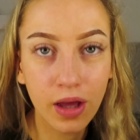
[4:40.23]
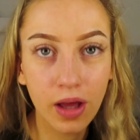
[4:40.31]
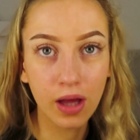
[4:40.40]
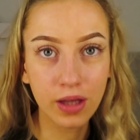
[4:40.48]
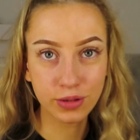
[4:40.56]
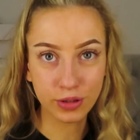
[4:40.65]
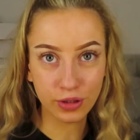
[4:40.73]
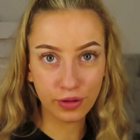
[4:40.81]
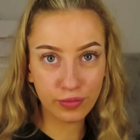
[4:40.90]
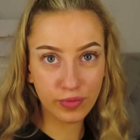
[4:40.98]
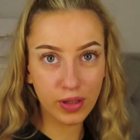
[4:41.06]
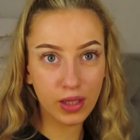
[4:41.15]
I do
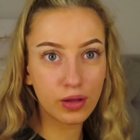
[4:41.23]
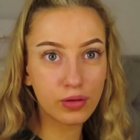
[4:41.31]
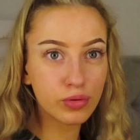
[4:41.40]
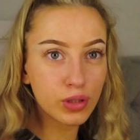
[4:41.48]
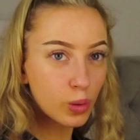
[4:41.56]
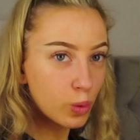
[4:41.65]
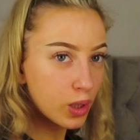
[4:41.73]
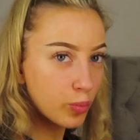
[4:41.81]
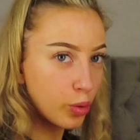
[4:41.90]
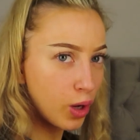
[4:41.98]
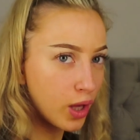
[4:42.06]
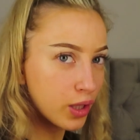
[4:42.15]
feel really quite
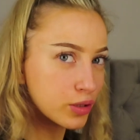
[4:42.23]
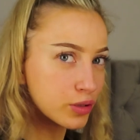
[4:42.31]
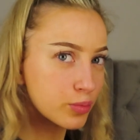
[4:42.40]
brighttish,